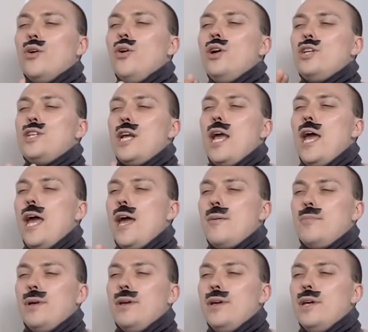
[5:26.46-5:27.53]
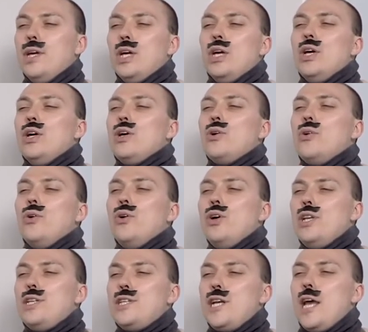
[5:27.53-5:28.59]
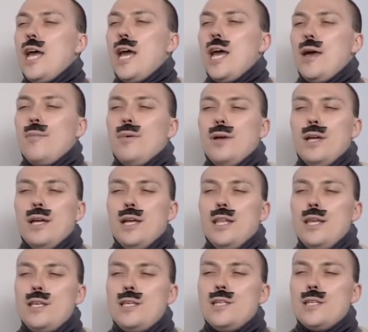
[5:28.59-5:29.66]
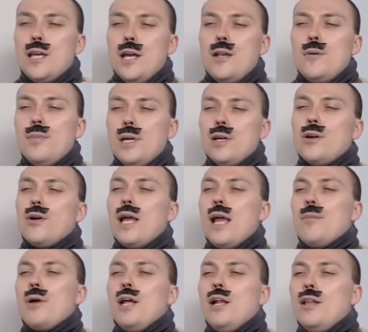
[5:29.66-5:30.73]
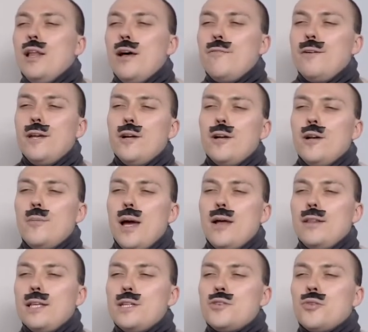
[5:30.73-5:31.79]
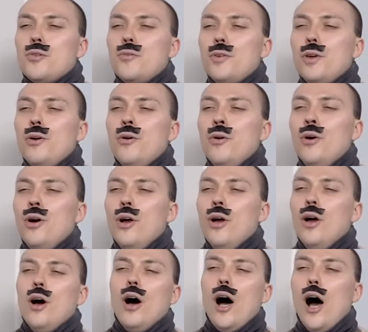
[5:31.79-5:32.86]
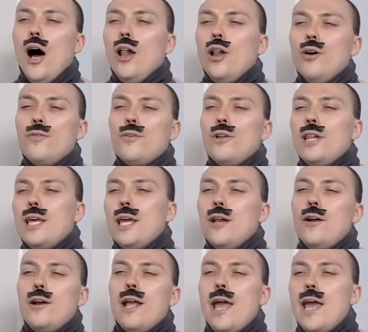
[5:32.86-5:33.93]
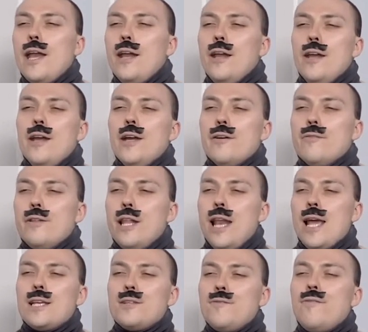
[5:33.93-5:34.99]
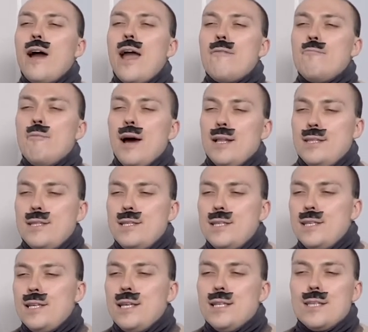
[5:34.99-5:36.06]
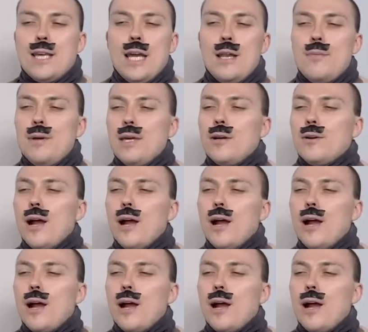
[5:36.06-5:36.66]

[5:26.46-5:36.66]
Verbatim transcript: Good job. Good job. This is going to be great. I'm going to love hearing about this review all over the internet for the next five months. It's going to be